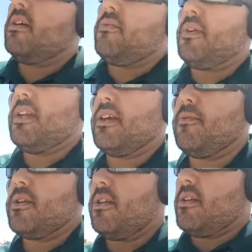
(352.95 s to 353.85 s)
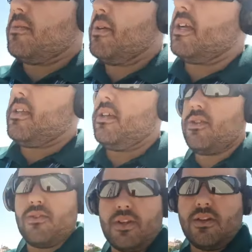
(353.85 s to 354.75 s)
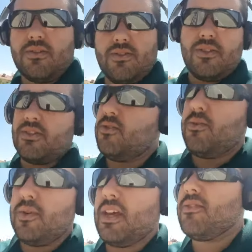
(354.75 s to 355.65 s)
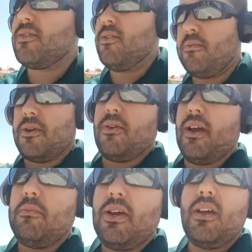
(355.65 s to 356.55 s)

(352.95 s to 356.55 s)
Feeding it, what can you expect? You can also just do it without the hermit crab,